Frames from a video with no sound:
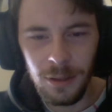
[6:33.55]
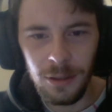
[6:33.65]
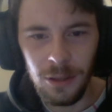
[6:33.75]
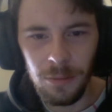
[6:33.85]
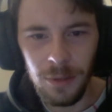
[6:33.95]

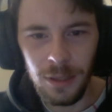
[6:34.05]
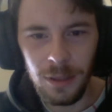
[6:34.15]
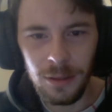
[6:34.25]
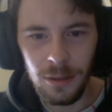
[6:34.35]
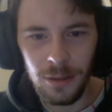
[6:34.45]
You
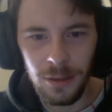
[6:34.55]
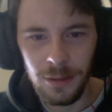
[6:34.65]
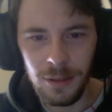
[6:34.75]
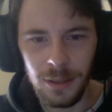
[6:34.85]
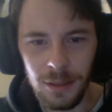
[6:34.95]
beat
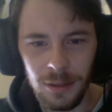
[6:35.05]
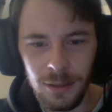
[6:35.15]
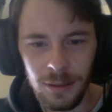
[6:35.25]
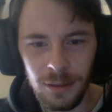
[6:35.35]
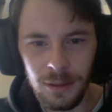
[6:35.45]
her
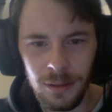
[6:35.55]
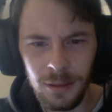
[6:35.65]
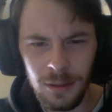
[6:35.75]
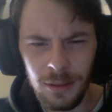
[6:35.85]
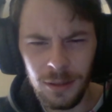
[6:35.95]
till
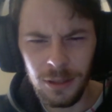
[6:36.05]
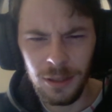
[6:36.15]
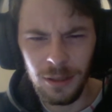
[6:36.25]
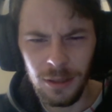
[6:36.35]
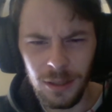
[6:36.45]
she
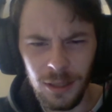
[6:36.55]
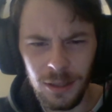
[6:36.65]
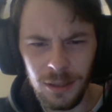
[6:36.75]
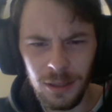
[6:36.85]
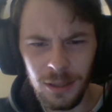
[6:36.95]
lost
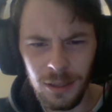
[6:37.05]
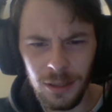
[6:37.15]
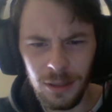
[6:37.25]
consciousness.